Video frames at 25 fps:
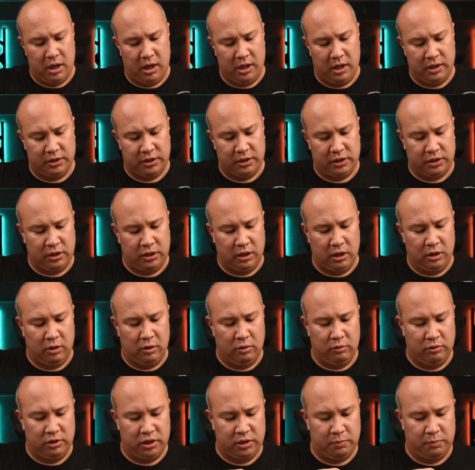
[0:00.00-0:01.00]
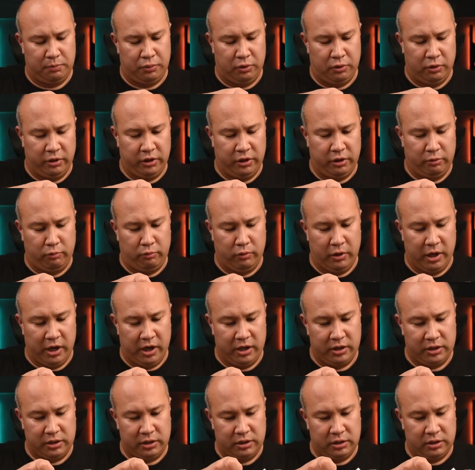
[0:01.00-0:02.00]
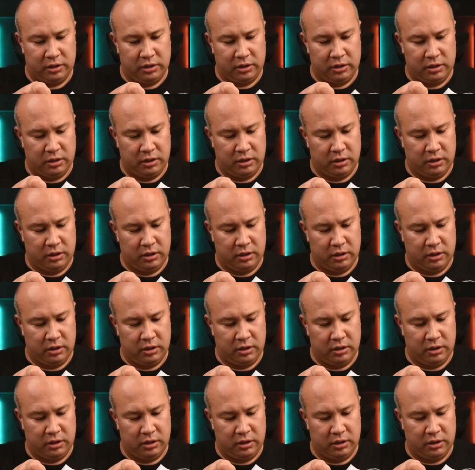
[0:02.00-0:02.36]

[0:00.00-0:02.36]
So let's pull out the rest.